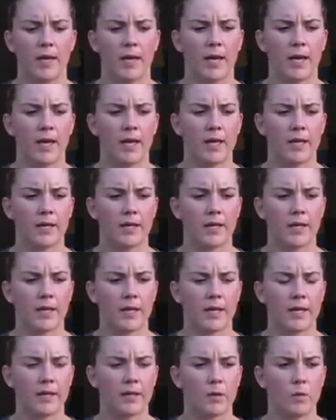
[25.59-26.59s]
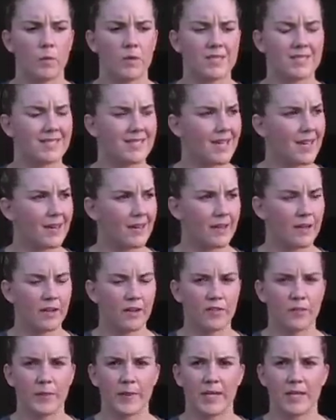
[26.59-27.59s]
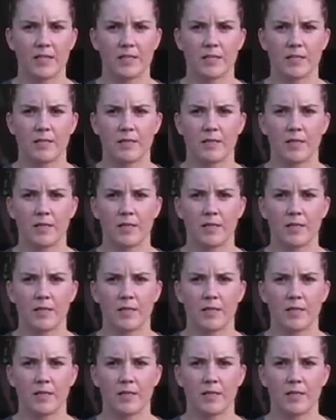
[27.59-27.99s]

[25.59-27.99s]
And it was not enough because